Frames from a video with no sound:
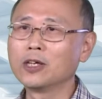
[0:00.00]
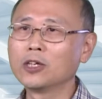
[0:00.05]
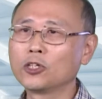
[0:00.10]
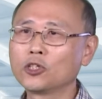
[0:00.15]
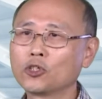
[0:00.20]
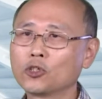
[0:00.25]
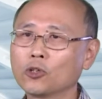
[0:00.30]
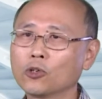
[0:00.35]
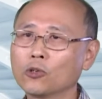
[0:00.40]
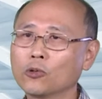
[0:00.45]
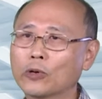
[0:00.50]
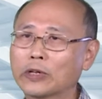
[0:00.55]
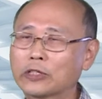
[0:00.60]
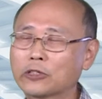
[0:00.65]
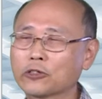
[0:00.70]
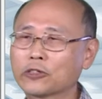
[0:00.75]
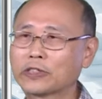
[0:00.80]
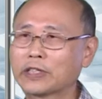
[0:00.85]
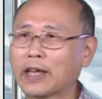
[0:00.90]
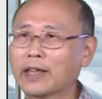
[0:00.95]
So when
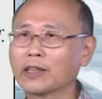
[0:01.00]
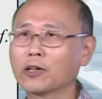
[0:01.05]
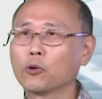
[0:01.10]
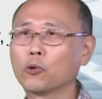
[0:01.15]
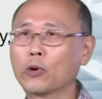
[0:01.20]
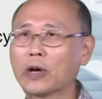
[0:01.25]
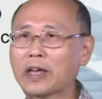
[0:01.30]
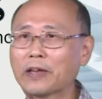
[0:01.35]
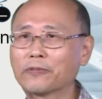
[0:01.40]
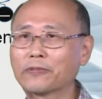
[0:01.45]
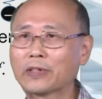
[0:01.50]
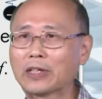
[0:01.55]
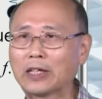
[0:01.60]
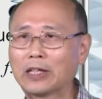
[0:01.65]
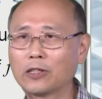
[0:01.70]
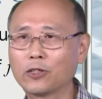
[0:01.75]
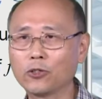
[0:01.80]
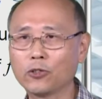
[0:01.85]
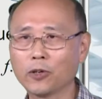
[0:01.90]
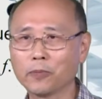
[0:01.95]
you send a wave
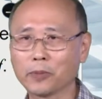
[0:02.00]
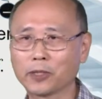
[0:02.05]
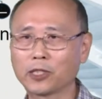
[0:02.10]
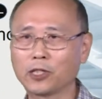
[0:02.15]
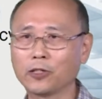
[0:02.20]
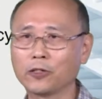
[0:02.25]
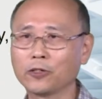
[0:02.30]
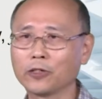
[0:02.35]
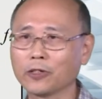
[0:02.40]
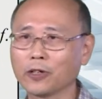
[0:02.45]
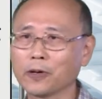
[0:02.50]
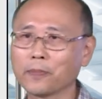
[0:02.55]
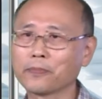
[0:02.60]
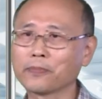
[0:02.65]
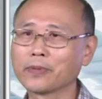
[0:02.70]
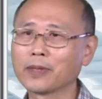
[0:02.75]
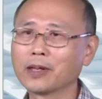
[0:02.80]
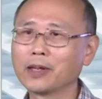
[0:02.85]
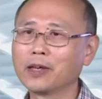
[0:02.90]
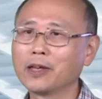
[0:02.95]
into a material,
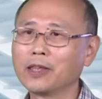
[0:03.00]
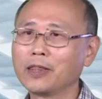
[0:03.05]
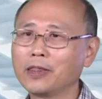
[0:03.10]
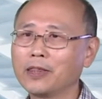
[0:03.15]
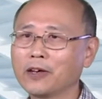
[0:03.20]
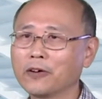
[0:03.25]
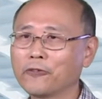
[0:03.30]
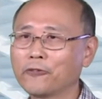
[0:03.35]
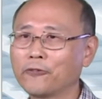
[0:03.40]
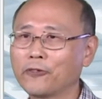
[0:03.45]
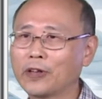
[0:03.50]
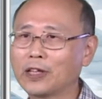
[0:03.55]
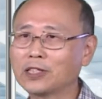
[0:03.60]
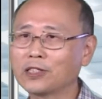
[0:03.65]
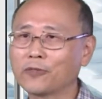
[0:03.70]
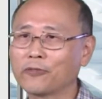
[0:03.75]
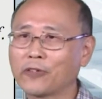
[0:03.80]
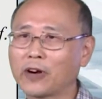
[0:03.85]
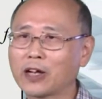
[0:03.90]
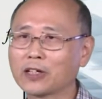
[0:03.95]
the
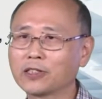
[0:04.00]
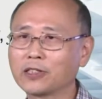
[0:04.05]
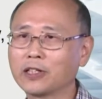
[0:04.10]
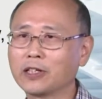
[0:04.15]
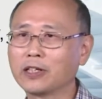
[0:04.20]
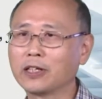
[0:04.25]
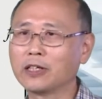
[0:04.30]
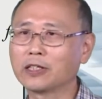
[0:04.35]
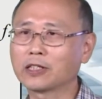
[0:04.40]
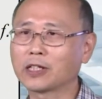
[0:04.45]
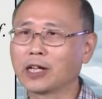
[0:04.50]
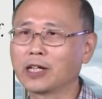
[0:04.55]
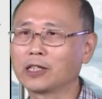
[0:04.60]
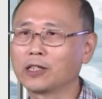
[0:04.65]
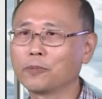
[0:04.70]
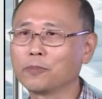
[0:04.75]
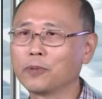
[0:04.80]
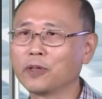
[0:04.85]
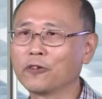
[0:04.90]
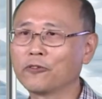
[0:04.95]
phase velocity is going
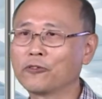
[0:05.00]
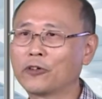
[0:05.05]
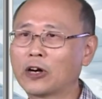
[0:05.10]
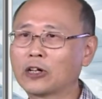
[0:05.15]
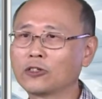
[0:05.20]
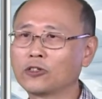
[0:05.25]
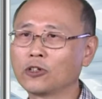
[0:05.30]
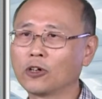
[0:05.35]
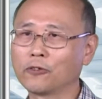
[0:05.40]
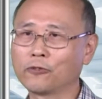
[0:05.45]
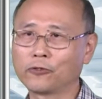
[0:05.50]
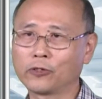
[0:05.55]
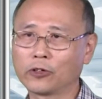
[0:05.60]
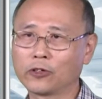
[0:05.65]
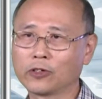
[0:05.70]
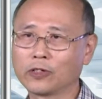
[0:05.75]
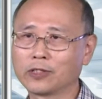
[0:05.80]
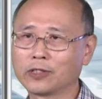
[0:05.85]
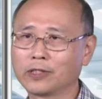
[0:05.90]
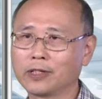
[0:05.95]
to be a function of
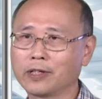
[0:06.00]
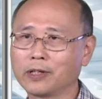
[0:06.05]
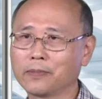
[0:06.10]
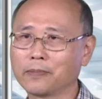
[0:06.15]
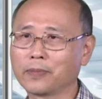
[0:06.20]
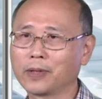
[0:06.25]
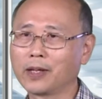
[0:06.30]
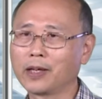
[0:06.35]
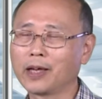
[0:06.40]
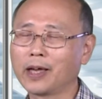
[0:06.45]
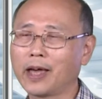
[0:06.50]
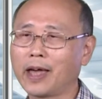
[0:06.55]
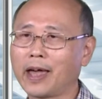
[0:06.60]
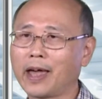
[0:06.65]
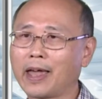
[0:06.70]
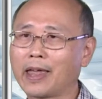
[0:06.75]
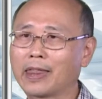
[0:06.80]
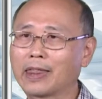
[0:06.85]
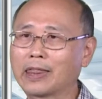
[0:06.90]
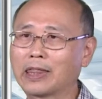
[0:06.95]
frequency,
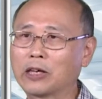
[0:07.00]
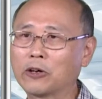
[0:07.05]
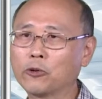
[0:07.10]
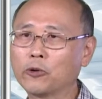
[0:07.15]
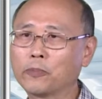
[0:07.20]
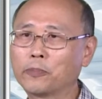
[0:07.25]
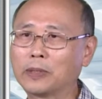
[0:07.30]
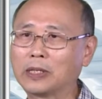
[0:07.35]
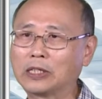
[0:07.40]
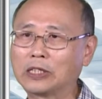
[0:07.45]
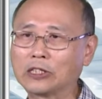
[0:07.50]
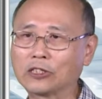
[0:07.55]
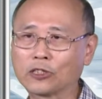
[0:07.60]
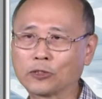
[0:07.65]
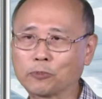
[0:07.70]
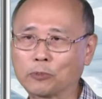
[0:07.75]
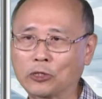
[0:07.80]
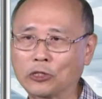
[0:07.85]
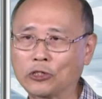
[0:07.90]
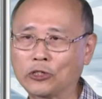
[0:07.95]
and there will be
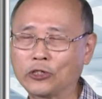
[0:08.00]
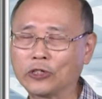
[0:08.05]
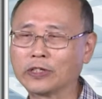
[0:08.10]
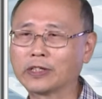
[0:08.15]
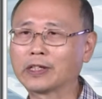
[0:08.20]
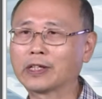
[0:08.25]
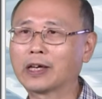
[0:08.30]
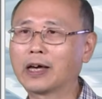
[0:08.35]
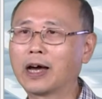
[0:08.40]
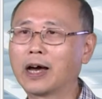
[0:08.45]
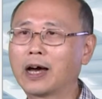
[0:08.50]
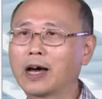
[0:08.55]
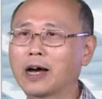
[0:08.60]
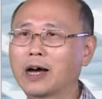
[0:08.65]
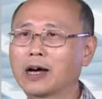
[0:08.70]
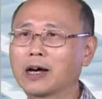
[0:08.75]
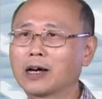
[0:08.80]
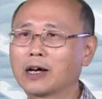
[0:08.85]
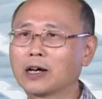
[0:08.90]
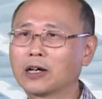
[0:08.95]
dispersion
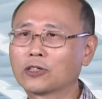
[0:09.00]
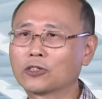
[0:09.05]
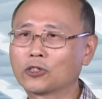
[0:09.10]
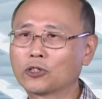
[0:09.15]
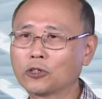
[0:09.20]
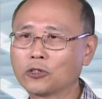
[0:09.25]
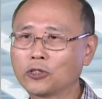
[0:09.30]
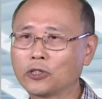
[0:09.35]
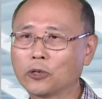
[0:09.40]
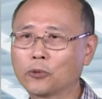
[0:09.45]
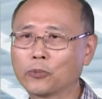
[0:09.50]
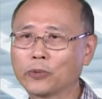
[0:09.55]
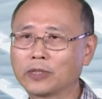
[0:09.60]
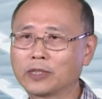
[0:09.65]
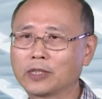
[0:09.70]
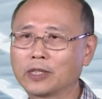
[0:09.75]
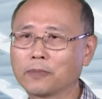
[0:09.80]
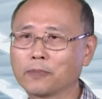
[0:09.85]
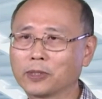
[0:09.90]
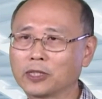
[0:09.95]
associated
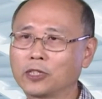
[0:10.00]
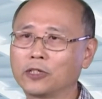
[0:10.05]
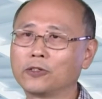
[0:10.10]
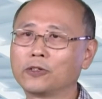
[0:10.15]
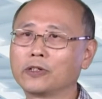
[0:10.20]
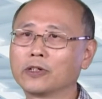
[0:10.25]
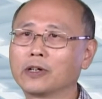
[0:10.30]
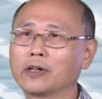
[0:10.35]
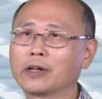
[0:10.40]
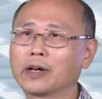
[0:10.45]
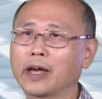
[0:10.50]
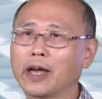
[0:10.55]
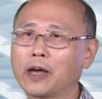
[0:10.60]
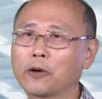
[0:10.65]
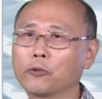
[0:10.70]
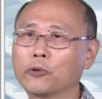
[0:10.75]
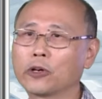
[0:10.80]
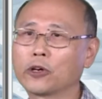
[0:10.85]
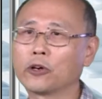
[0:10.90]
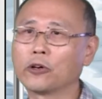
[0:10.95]
with the material,
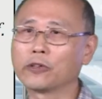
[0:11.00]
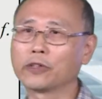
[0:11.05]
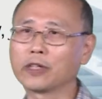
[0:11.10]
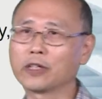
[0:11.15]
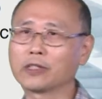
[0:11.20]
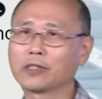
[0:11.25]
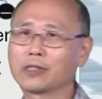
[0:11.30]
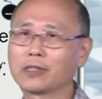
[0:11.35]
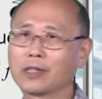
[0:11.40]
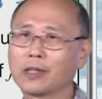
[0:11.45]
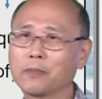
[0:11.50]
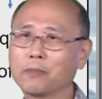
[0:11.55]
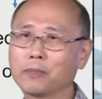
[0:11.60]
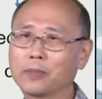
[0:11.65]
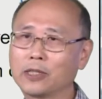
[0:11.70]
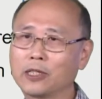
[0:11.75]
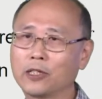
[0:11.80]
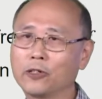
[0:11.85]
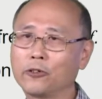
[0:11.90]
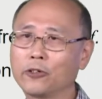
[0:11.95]
and we call this
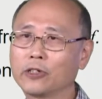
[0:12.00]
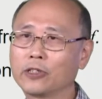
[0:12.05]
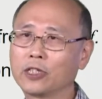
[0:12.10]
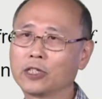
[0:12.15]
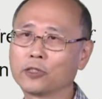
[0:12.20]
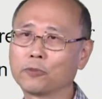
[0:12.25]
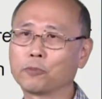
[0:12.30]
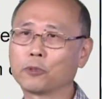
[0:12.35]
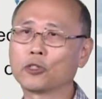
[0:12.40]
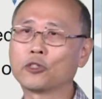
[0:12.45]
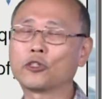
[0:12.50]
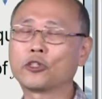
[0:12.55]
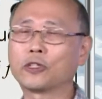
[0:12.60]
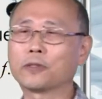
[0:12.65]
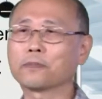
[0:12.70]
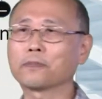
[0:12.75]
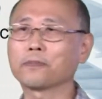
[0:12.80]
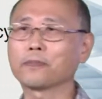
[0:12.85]
material dispersion.